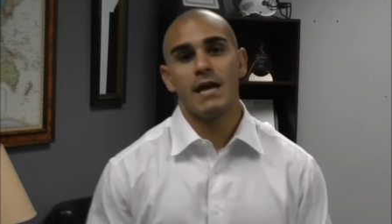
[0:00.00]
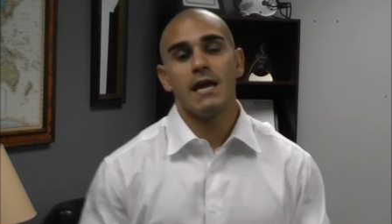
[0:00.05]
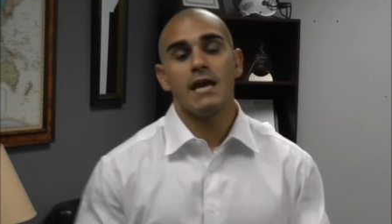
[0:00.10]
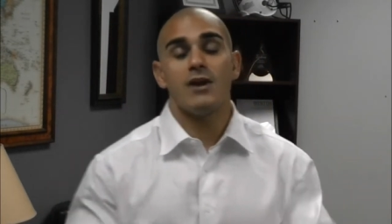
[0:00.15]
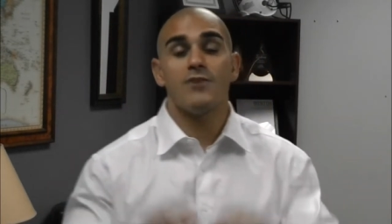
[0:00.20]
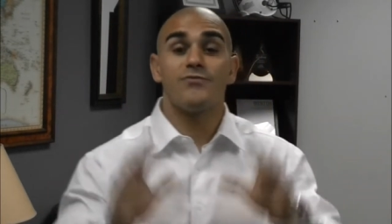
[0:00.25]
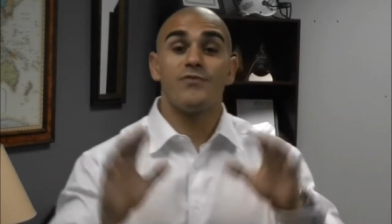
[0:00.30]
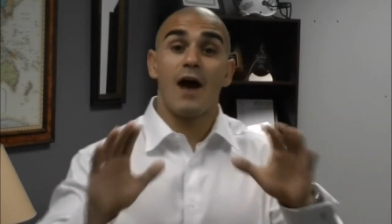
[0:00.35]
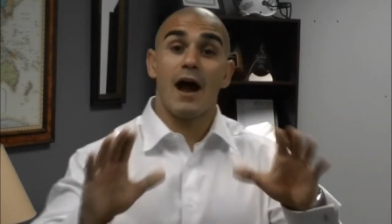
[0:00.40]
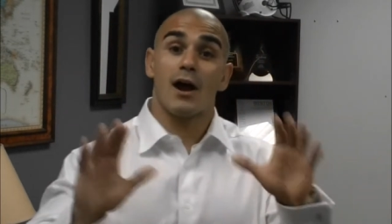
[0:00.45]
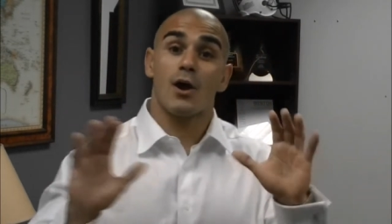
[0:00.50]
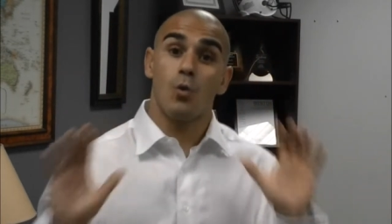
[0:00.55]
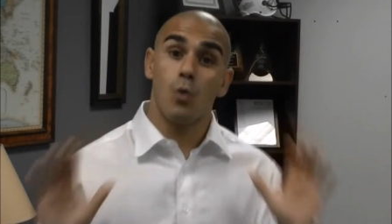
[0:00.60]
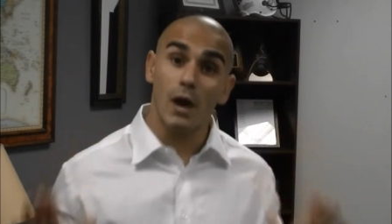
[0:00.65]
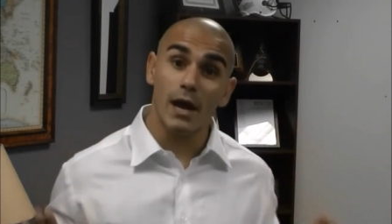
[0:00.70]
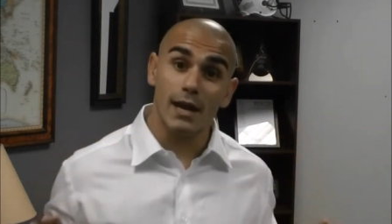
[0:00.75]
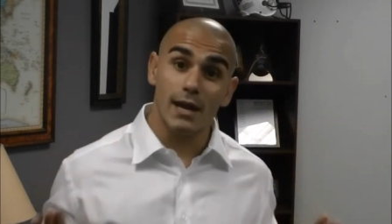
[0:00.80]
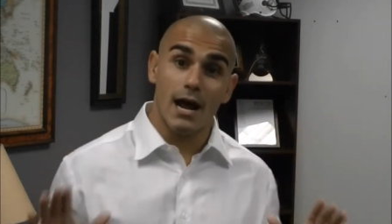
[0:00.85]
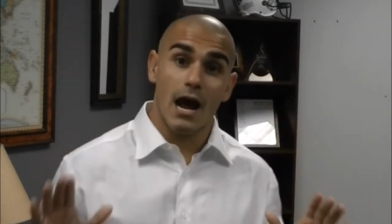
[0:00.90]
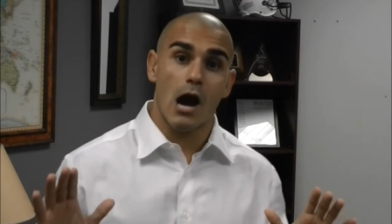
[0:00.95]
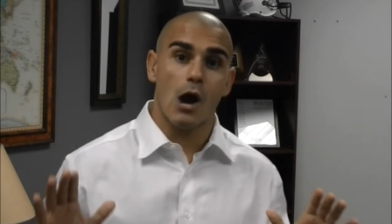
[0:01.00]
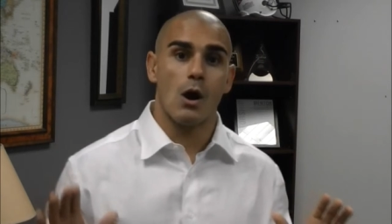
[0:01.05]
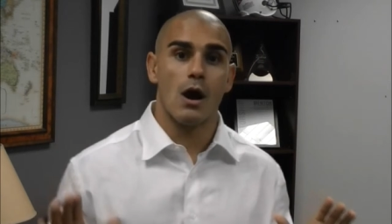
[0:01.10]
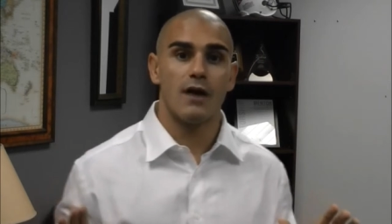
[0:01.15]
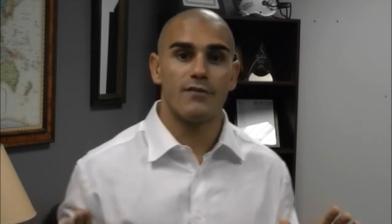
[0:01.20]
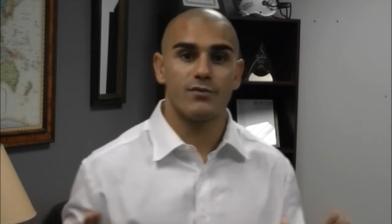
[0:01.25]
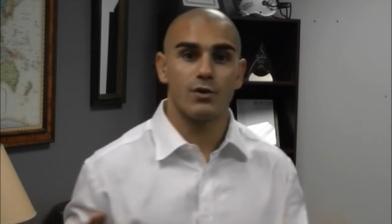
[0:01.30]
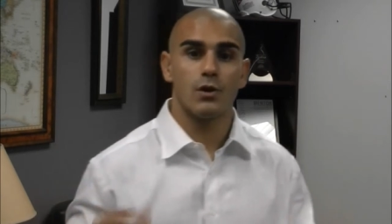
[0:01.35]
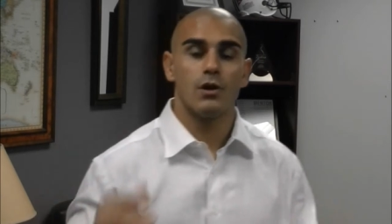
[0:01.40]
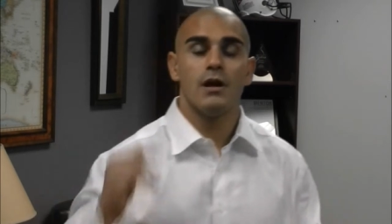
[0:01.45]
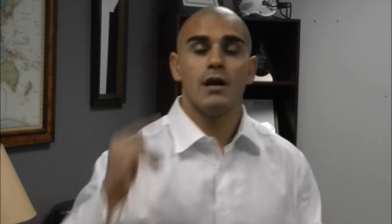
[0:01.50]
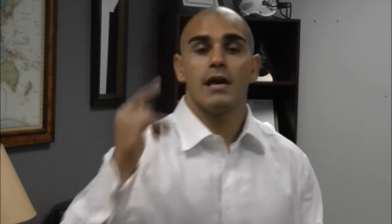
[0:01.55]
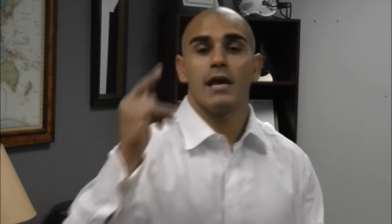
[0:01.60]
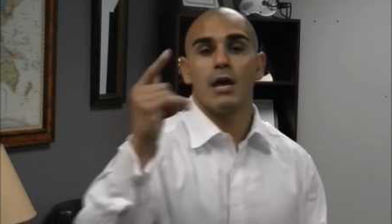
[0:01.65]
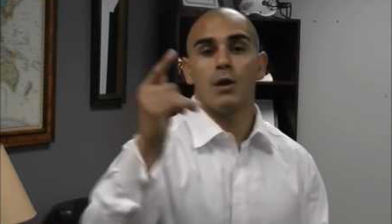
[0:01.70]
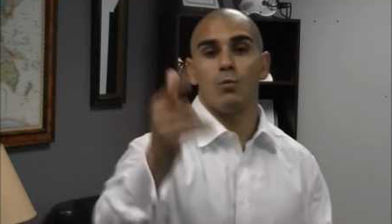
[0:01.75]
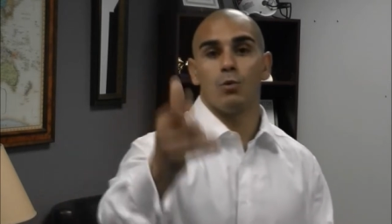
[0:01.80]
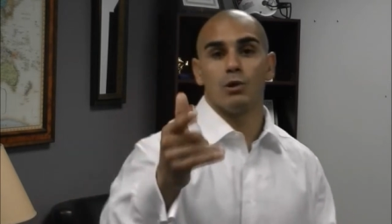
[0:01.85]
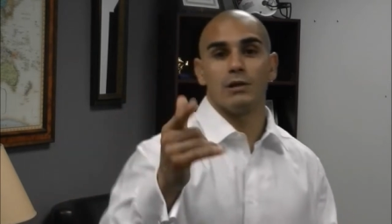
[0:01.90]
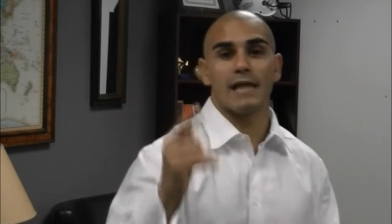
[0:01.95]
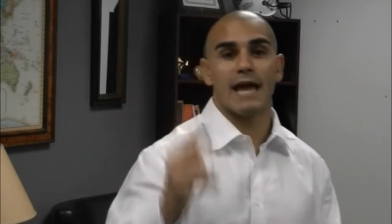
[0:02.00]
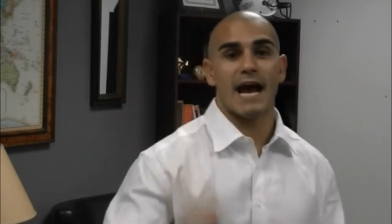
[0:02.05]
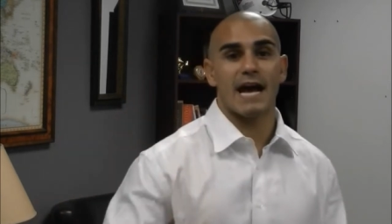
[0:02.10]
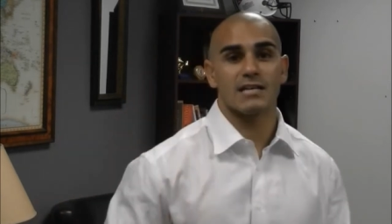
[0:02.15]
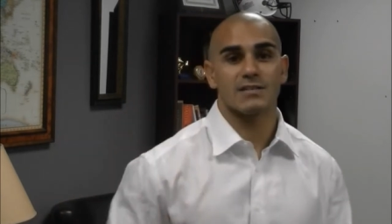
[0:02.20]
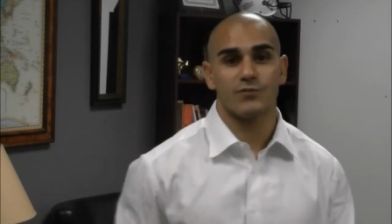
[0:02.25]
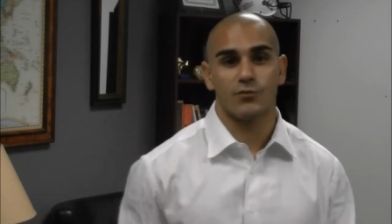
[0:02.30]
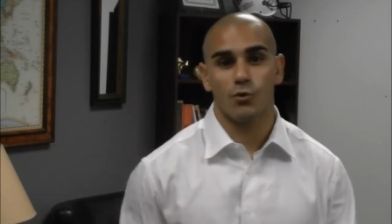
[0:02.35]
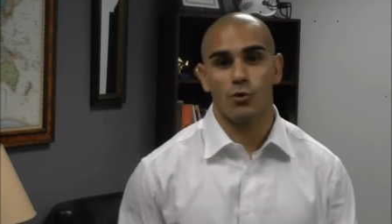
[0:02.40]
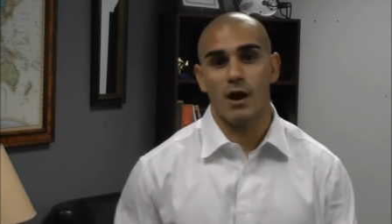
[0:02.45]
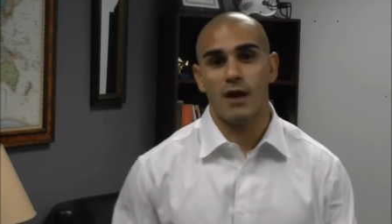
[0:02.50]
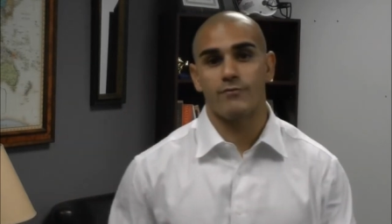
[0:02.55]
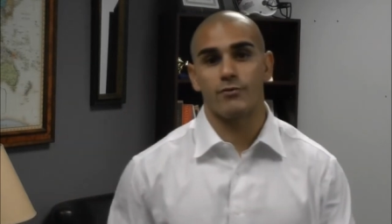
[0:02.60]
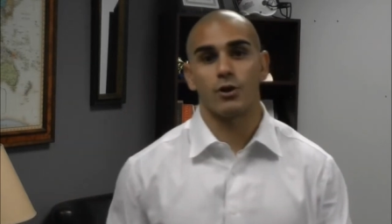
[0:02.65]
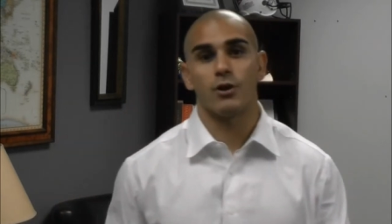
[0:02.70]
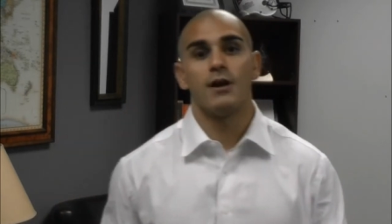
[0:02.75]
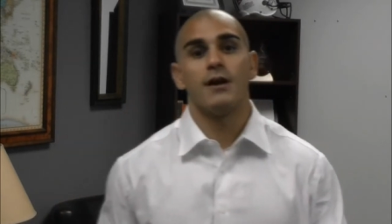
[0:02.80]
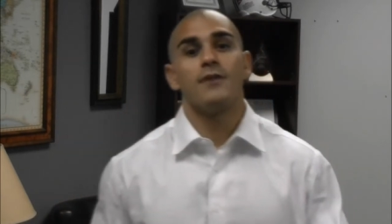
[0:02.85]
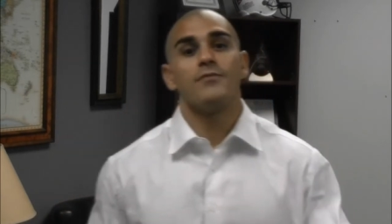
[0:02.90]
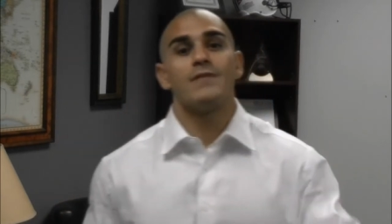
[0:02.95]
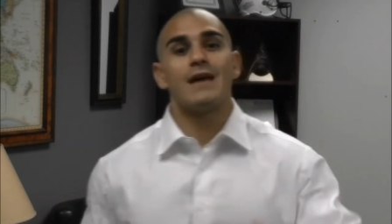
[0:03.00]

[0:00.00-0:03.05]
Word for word: If I quit, however, it will last forever.